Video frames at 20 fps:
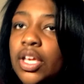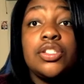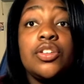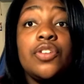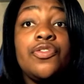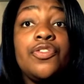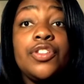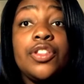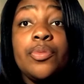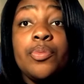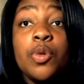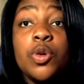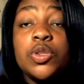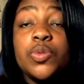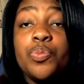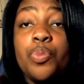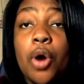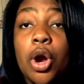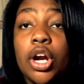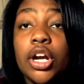So for the
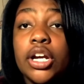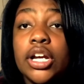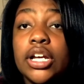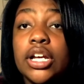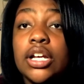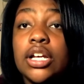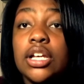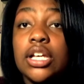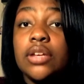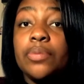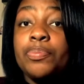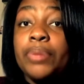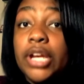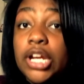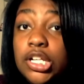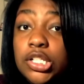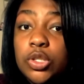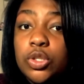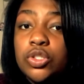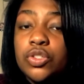most part,
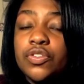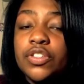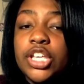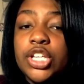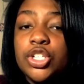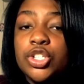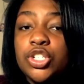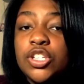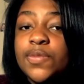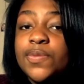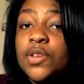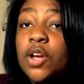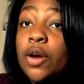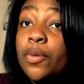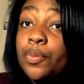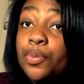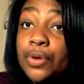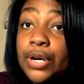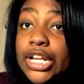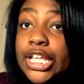parasocial relationships
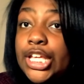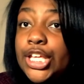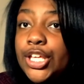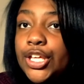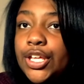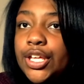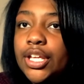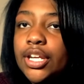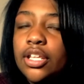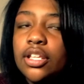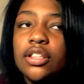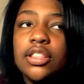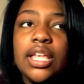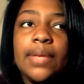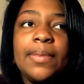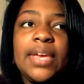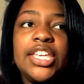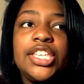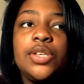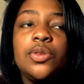are pretty good. They
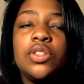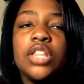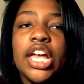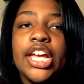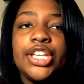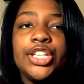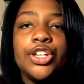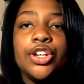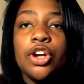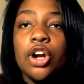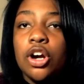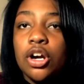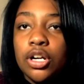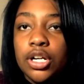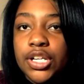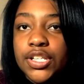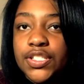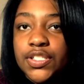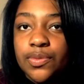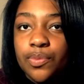make you like your
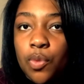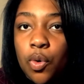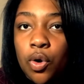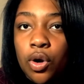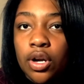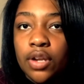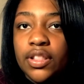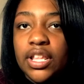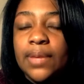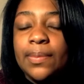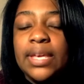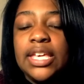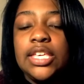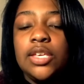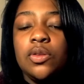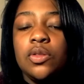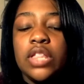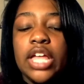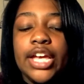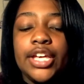artists more. They make
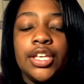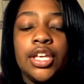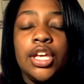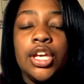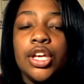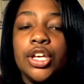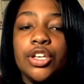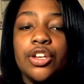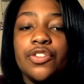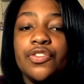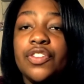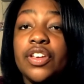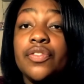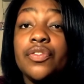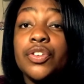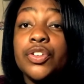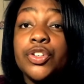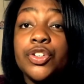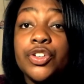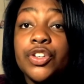you like your
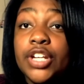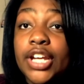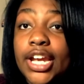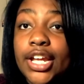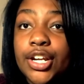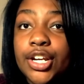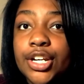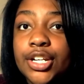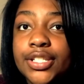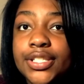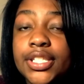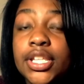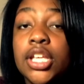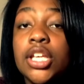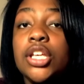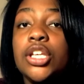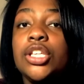favorite creators.